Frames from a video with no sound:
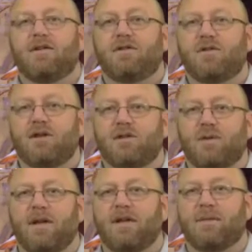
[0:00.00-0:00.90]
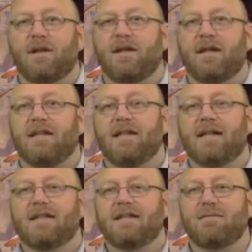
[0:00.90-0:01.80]
to the 12th month,
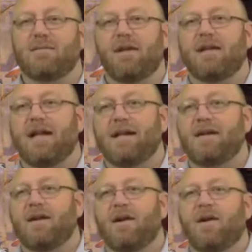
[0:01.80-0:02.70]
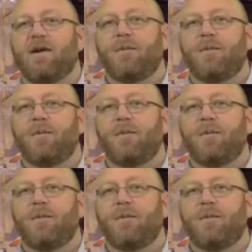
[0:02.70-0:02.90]
that is the month Adar.